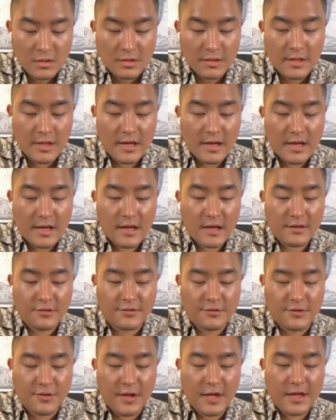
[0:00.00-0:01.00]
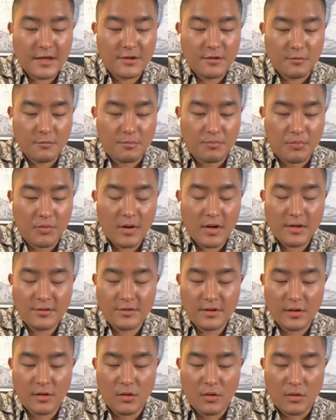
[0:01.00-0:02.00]
Yes, thank you. Praise
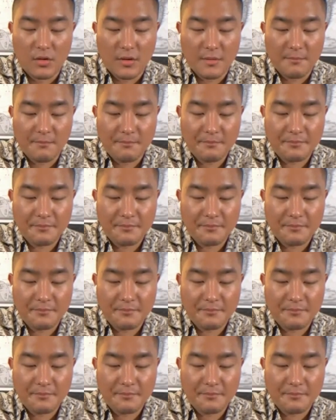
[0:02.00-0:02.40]
the Lord.